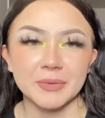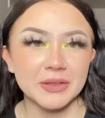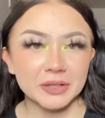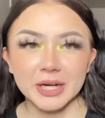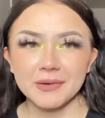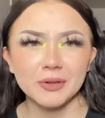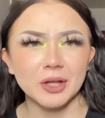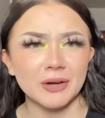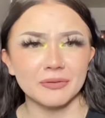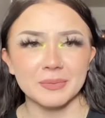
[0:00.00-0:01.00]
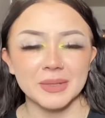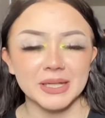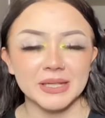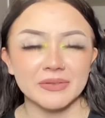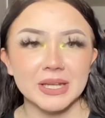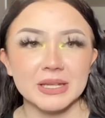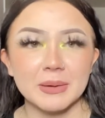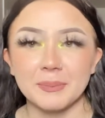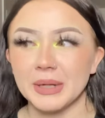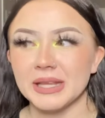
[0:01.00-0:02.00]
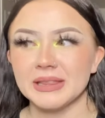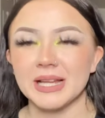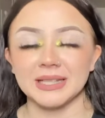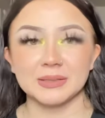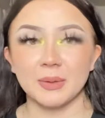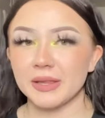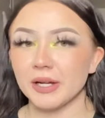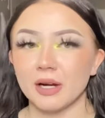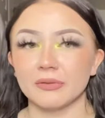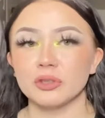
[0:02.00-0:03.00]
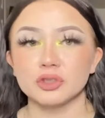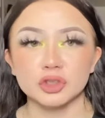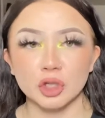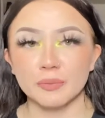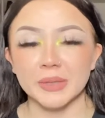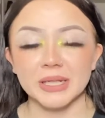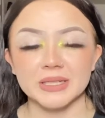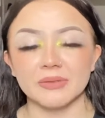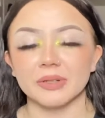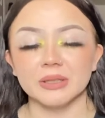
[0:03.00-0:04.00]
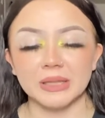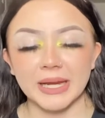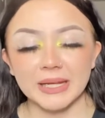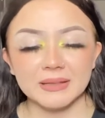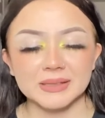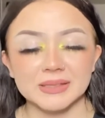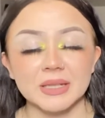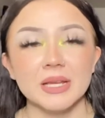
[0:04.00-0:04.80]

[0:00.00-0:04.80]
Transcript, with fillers: and they're kind of a lot for me even, but that's why they offer so many different lengths.